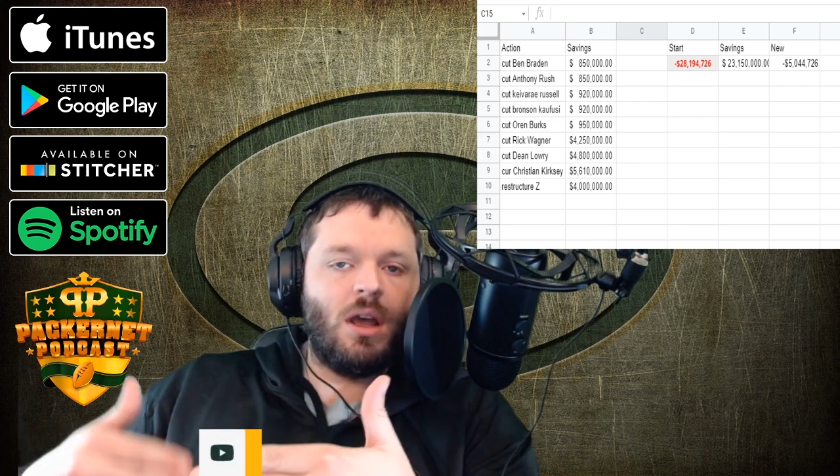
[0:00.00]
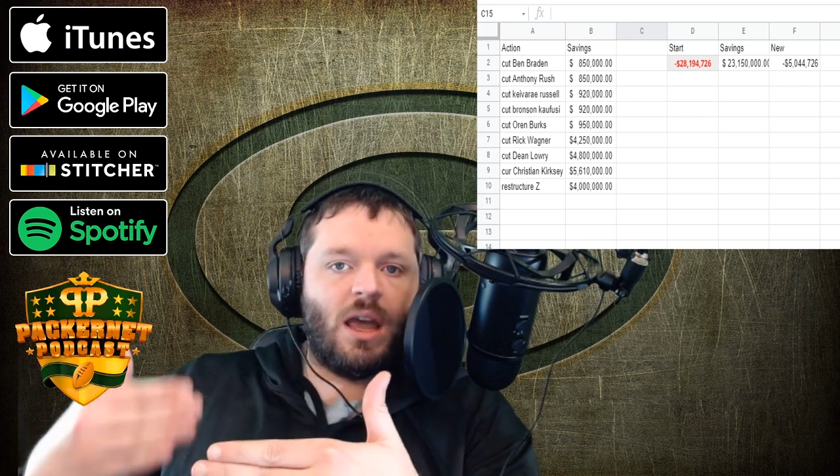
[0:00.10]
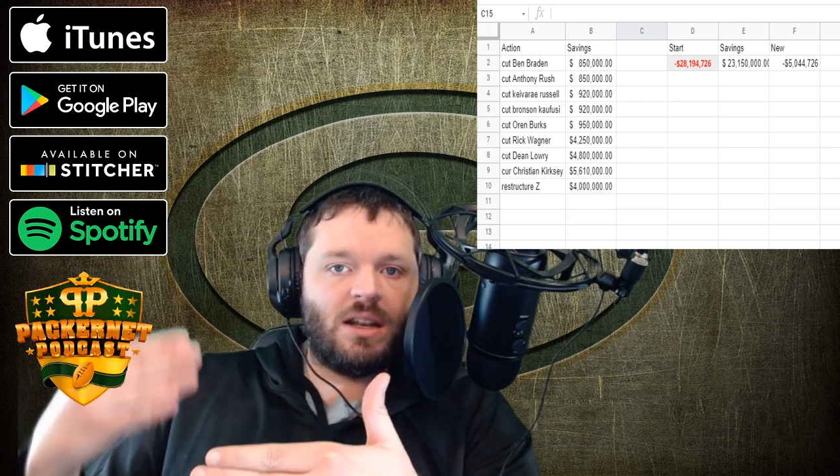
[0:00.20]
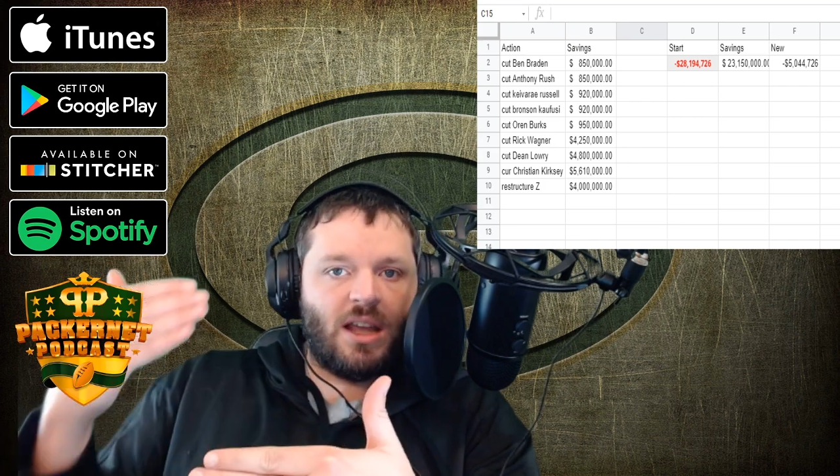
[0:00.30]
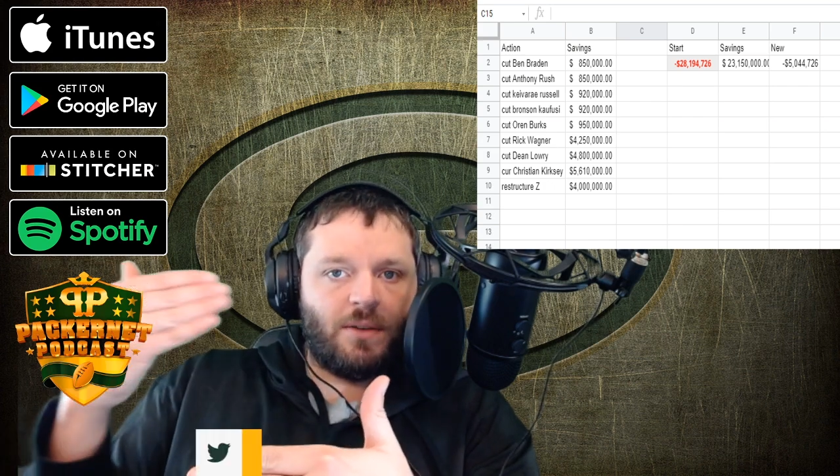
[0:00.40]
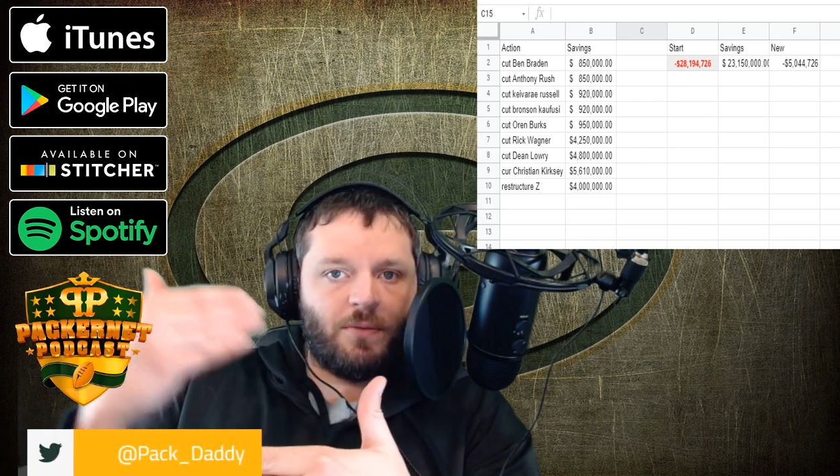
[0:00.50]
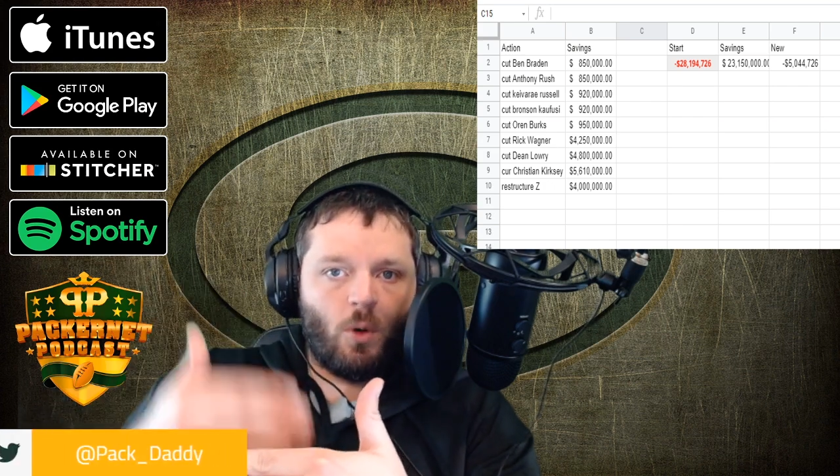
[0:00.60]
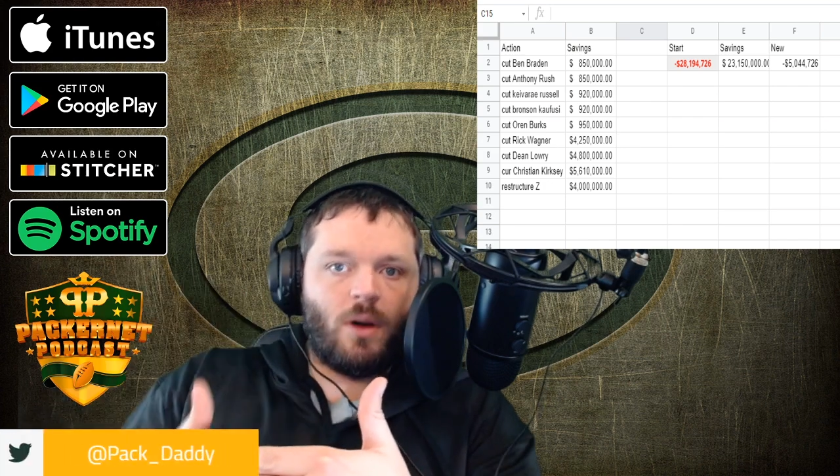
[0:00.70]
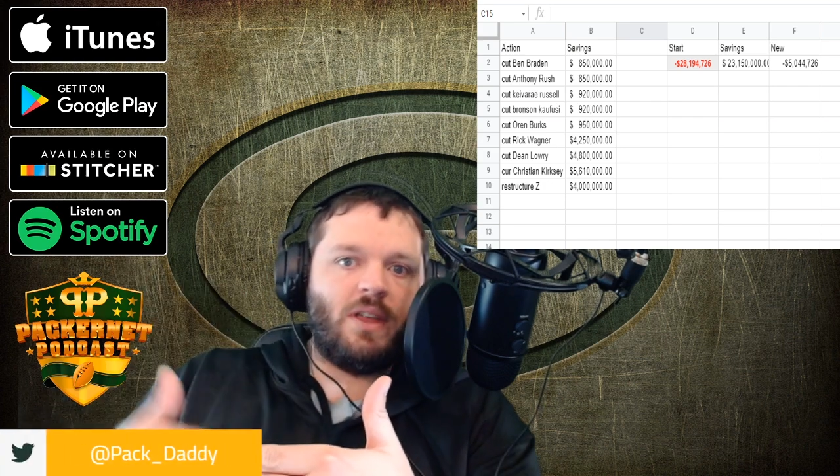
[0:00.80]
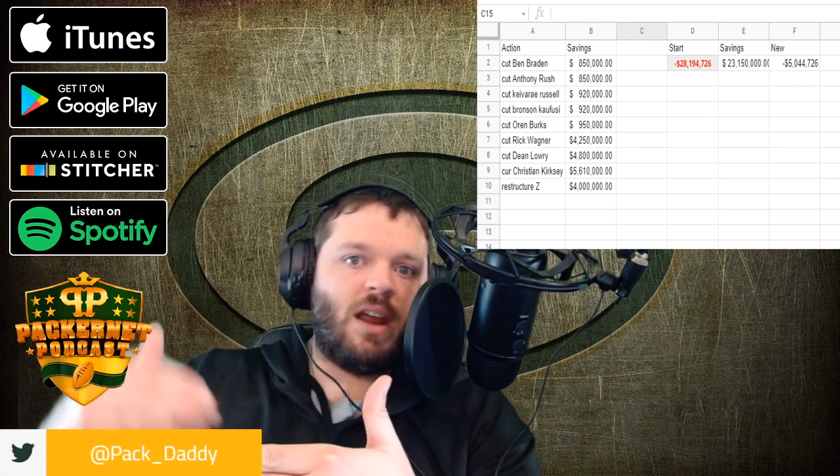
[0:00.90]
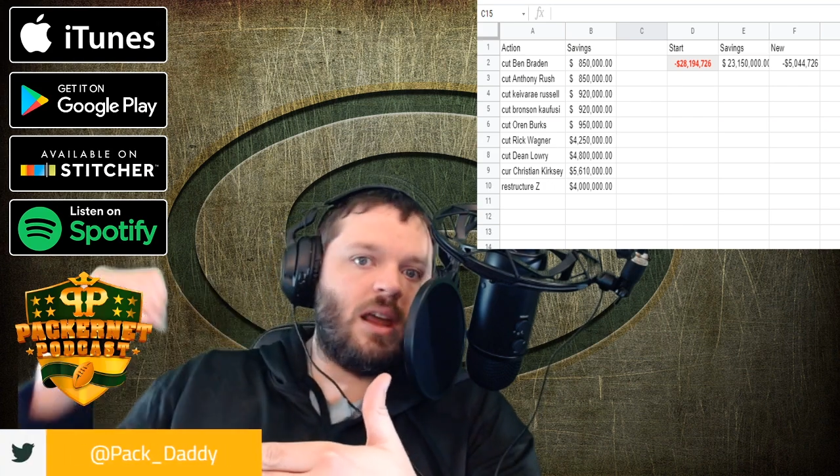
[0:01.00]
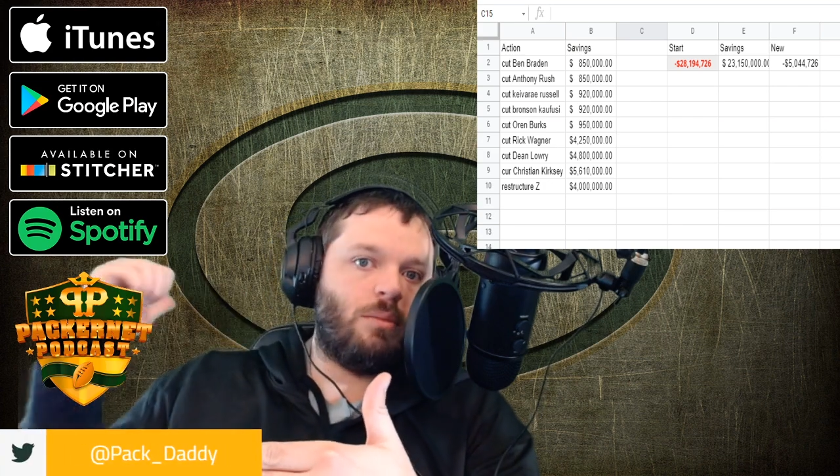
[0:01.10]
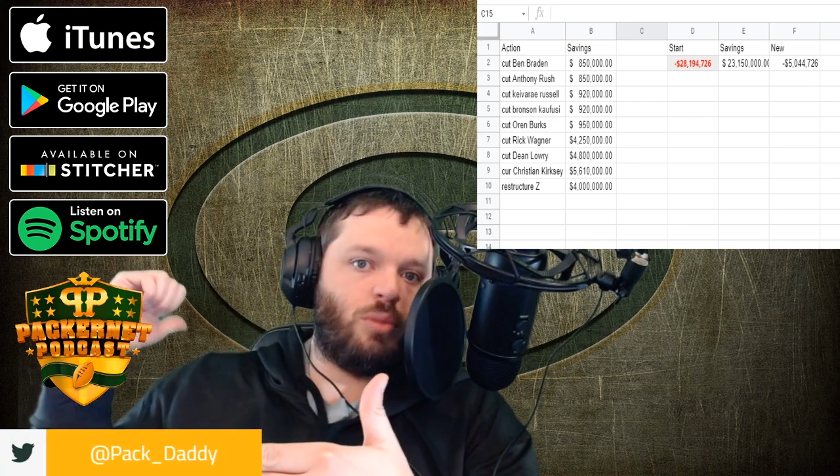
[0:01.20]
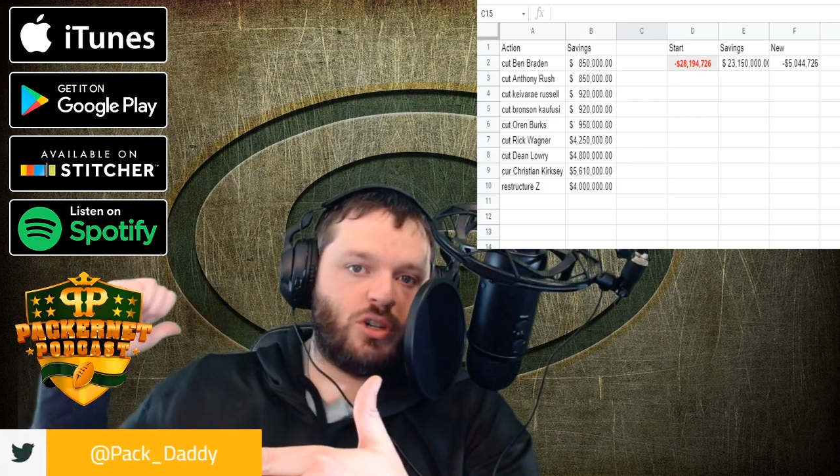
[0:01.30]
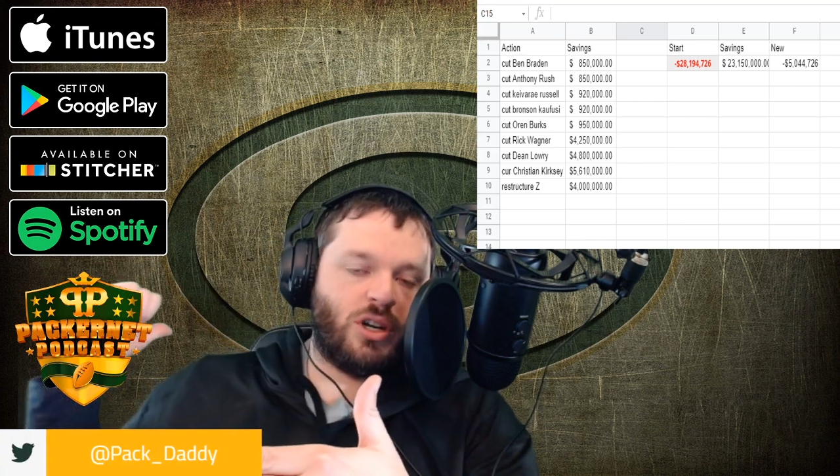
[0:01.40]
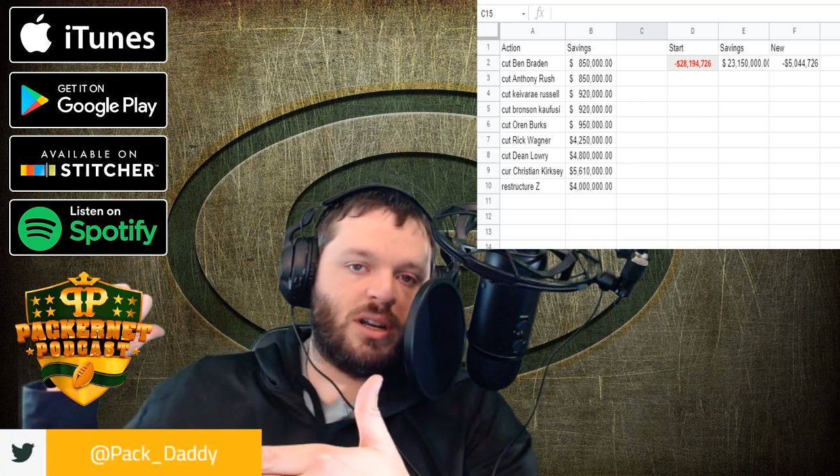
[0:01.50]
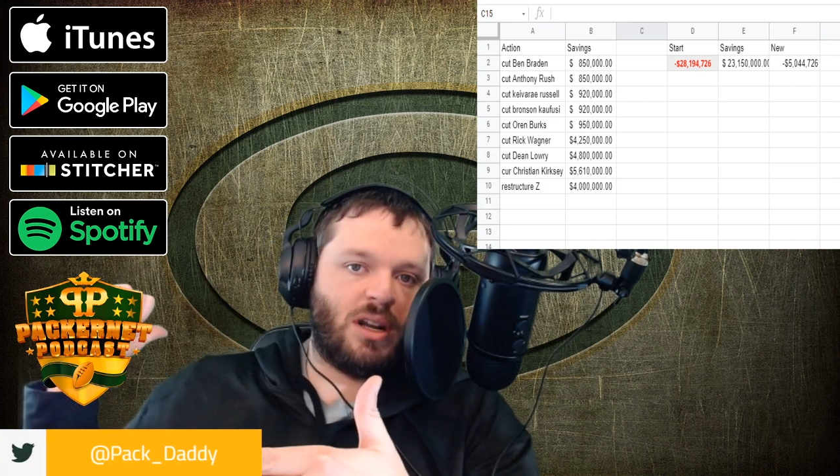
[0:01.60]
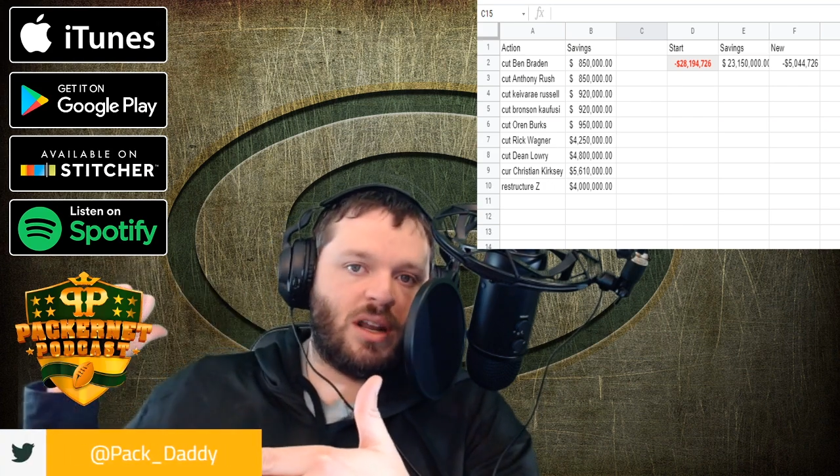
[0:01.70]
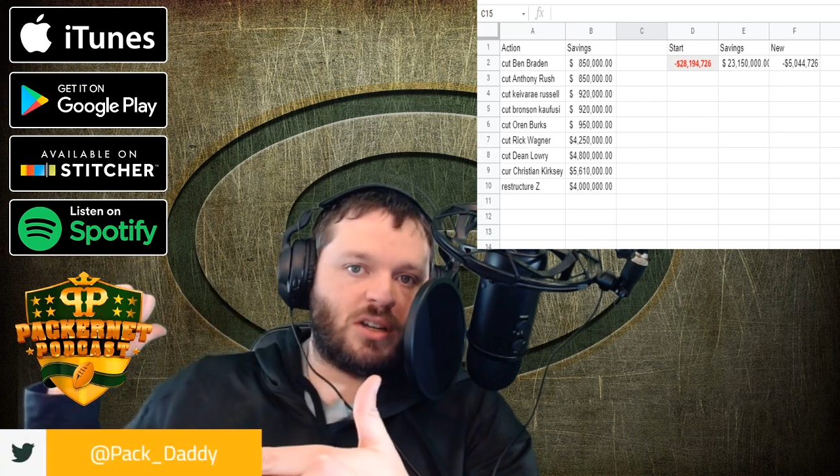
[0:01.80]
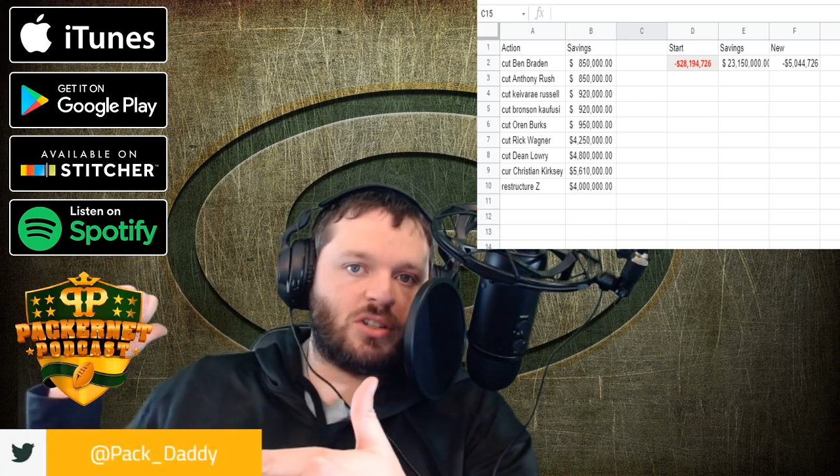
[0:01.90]
and take four of that eight and push it into
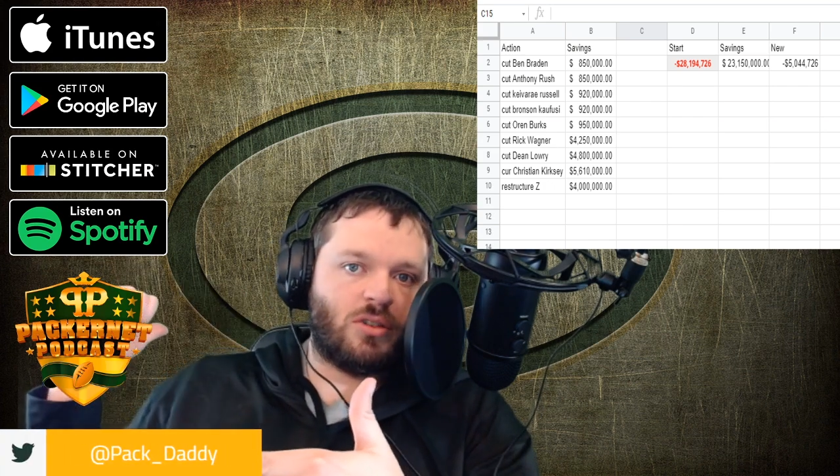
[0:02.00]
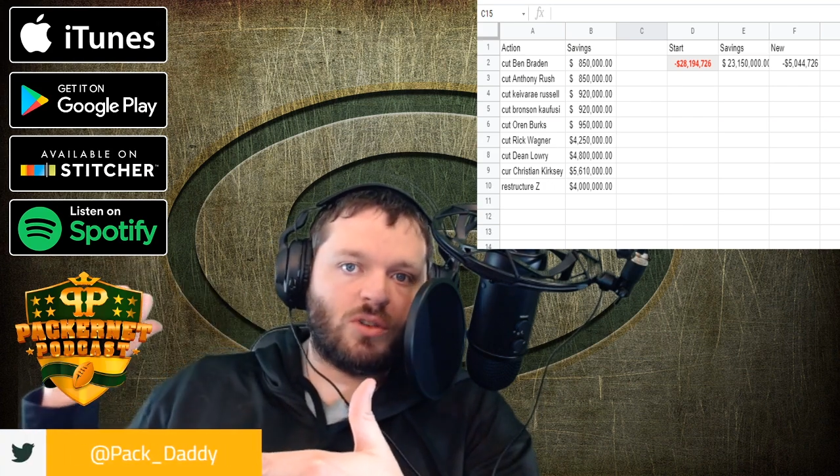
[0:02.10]
next year.